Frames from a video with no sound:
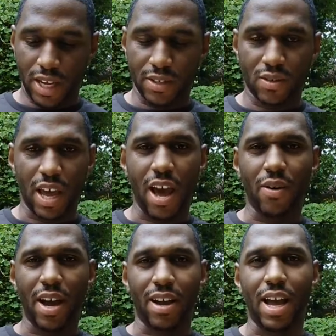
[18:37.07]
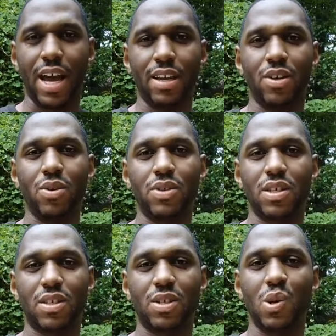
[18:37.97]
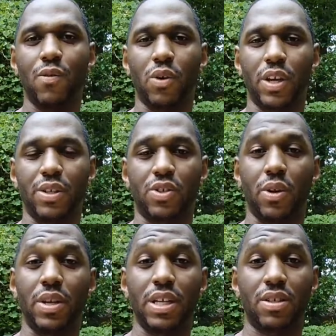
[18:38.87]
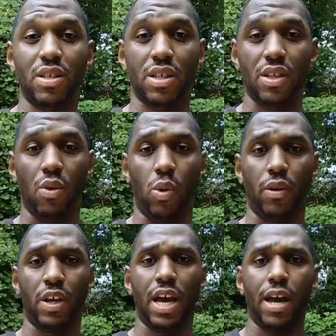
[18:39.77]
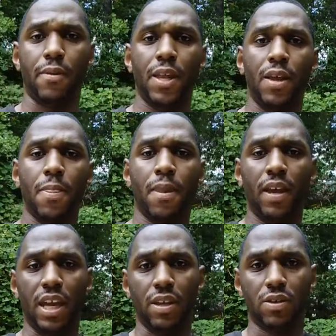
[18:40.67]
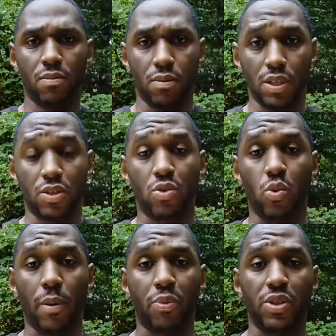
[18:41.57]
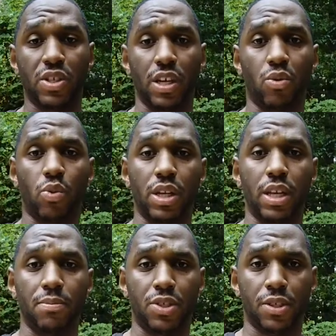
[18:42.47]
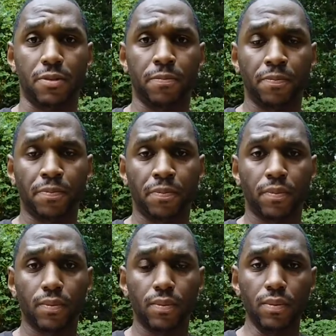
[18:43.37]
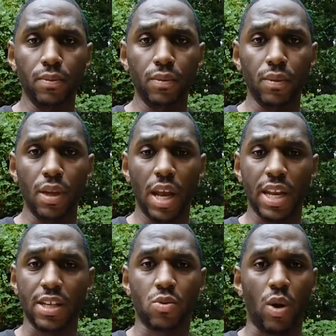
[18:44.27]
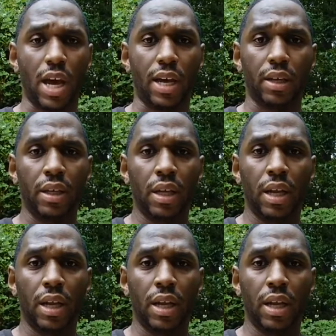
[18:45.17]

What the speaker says: it's how God uses silver in certain instances in the word of God. It meant to represent redemption. And that's why I